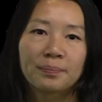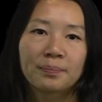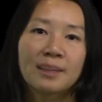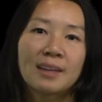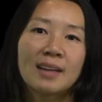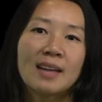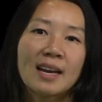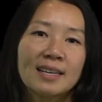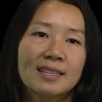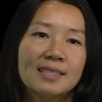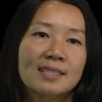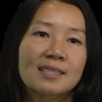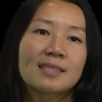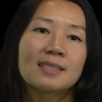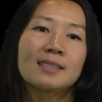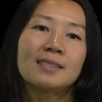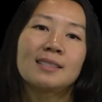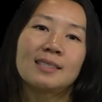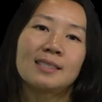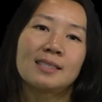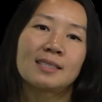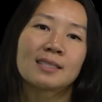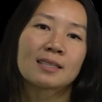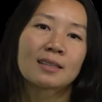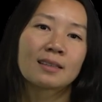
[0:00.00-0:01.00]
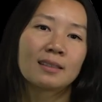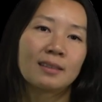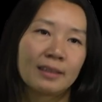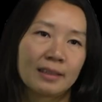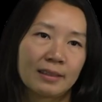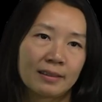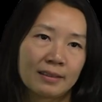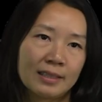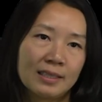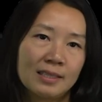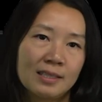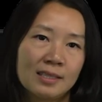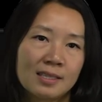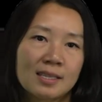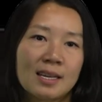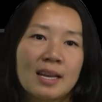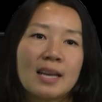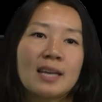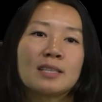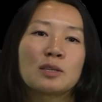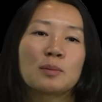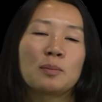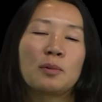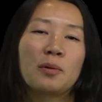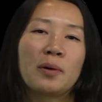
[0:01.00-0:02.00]
Next is clearance
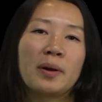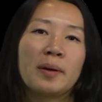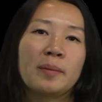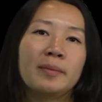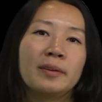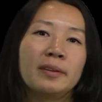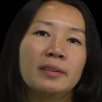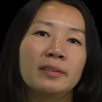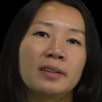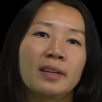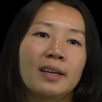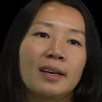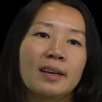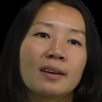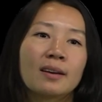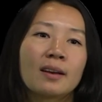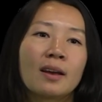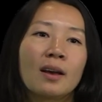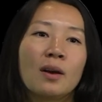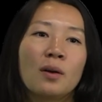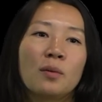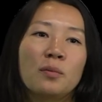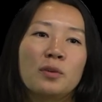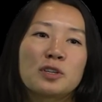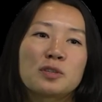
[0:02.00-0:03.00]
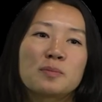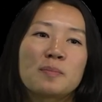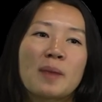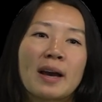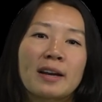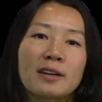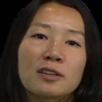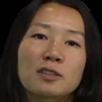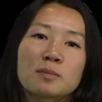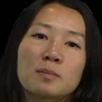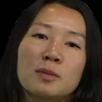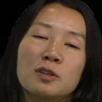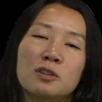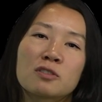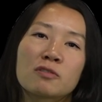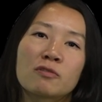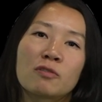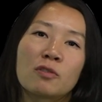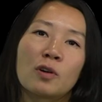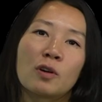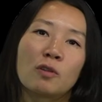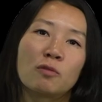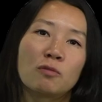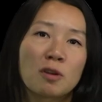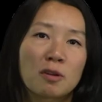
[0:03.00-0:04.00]
and deployability, which matters most
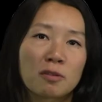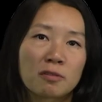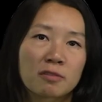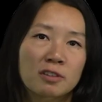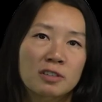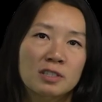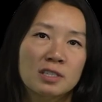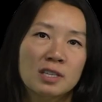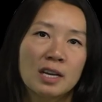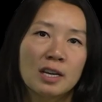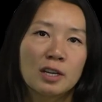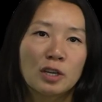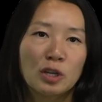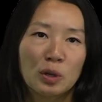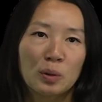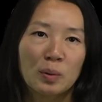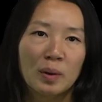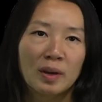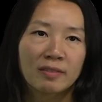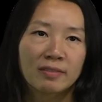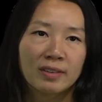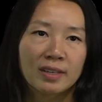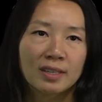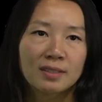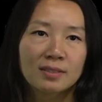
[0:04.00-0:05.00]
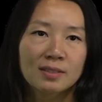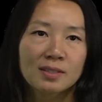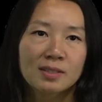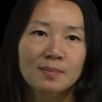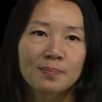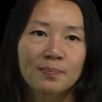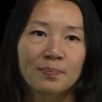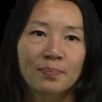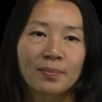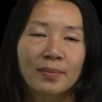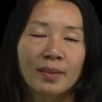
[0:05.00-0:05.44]
for rovers and UAVs.